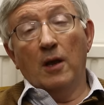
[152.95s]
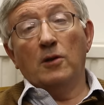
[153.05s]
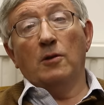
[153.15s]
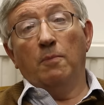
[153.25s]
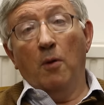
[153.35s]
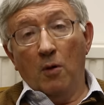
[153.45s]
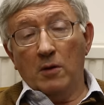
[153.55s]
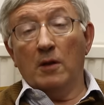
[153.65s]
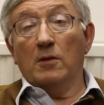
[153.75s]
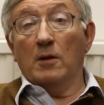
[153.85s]

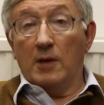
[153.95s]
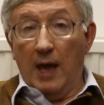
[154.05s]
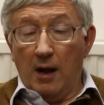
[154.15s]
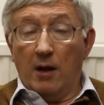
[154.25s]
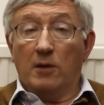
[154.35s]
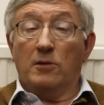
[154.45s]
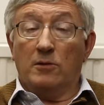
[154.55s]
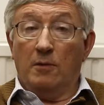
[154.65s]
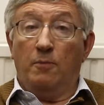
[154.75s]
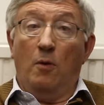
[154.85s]
supporting the terrorists,
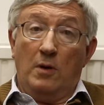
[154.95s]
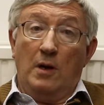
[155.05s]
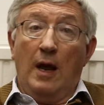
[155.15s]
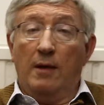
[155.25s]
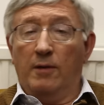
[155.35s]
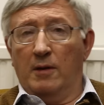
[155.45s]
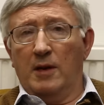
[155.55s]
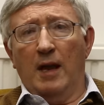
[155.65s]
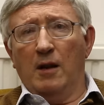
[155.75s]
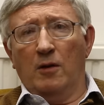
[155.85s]
and supporting other
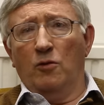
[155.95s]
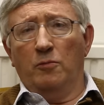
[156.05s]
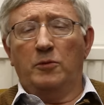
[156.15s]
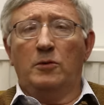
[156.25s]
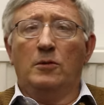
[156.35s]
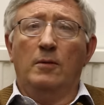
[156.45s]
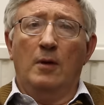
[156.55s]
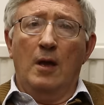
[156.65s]
terror groups